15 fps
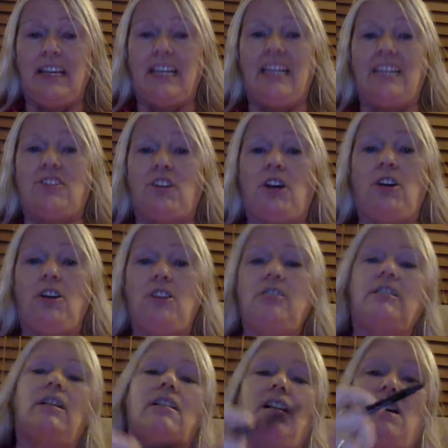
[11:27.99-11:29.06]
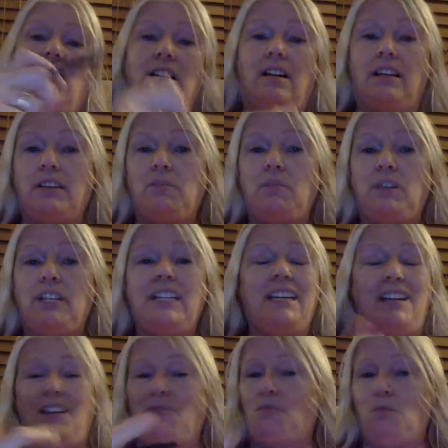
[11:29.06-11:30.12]
It's hurt Hollywood.
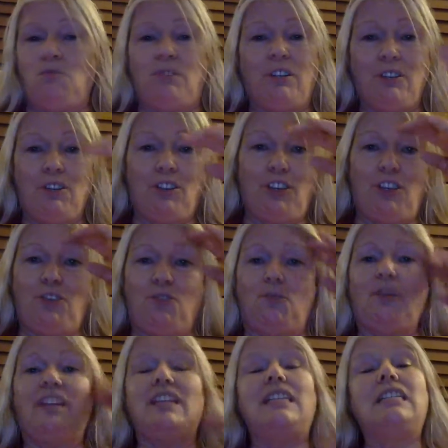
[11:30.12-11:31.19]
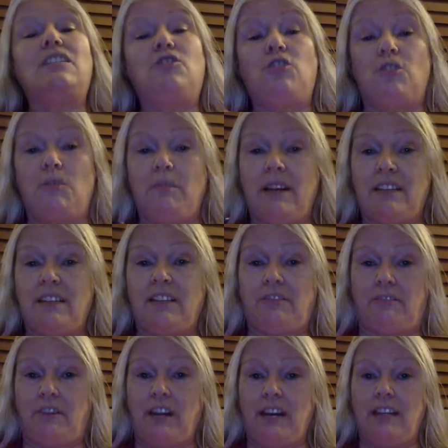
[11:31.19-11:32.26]
It won't hurt you. It is your
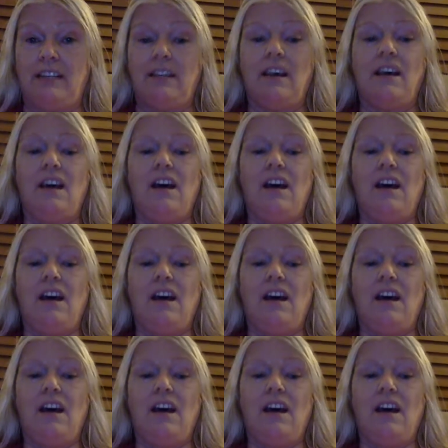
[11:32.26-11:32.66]
best friend.